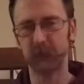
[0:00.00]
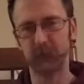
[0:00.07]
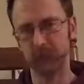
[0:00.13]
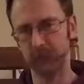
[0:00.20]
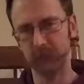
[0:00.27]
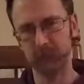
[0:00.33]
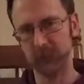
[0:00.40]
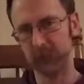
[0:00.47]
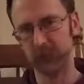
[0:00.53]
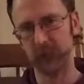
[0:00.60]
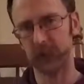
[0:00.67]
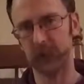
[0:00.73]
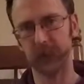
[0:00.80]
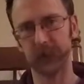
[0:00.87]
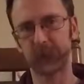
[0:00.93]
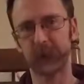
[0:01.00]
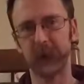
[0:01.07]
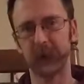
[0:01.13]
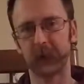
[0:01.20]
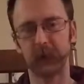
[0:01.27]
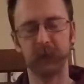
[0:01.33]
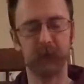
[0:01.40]
mineral kind
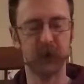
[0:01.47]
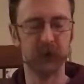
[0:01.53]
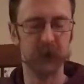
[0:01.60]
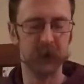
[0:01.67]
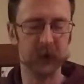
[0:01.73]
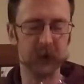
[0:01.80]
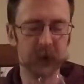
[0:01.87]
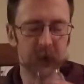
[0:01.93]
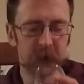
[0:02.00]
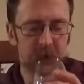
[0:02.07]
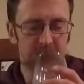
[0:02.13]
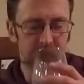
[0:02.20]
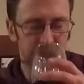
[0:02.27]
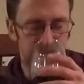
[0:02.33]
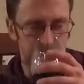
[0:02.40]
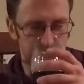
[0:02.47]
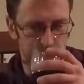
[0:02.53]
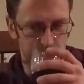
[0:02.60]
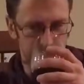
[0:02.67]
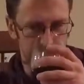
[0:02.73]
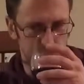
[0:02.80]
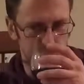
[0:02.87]
of component in the
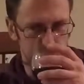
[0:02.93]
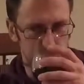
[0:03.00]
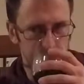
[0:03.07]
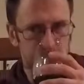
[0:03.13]
finish.